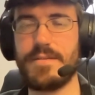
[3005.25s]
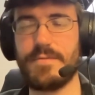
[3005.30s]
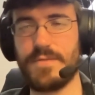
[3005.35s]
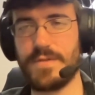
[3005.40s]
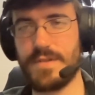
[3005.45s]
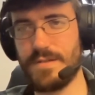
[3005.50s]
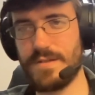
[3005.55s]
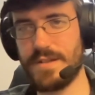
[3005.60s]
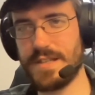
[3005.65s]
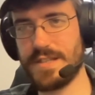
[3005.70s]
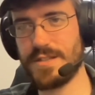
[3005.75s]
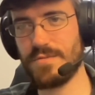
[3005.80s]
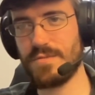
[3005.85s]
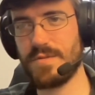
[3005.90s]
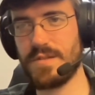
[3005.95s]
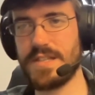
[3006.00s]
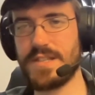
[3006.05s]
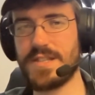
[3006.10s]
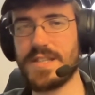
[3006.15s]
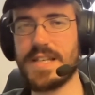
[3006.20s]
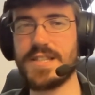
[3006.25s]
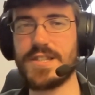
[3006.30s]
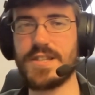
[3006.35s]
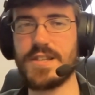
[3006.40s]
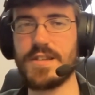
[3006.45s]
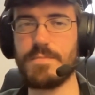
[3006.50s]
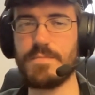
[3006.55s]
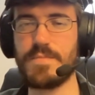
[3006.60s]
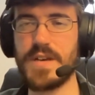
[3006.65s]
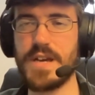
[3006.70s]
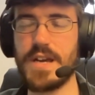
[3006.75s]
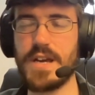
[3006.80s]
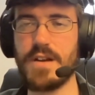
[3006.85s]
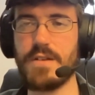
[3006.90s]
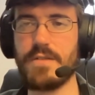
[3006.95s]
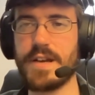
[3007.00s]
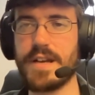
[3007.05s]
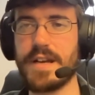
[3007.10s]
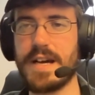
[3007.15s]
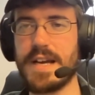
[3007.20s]
this gets to the peering
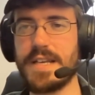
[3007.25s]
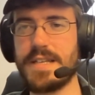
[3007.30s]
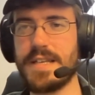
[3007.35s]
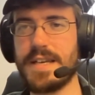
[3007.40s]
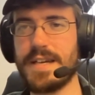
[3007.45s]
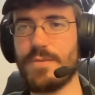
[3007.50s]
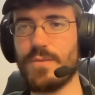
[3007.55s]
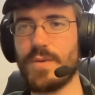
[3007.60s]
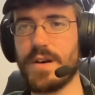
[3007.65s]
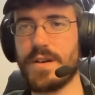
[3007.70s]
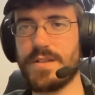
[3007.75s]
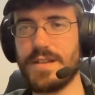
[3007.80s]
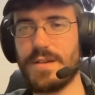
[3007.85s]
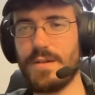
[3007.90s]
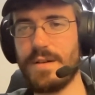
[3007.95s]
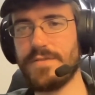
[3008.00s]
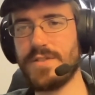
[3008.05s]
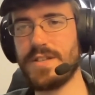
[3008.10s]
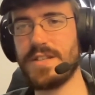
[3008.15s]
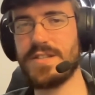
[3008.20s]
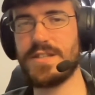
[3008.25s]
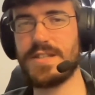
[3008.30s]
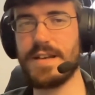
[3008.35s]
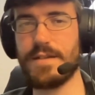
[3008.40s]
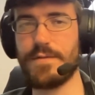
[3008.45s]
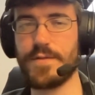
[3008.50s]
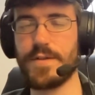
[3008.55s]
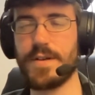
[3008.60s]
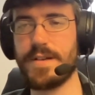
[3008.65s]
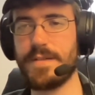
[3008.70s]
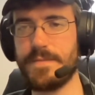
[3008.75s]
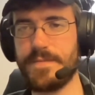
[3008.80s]
idea where you have these different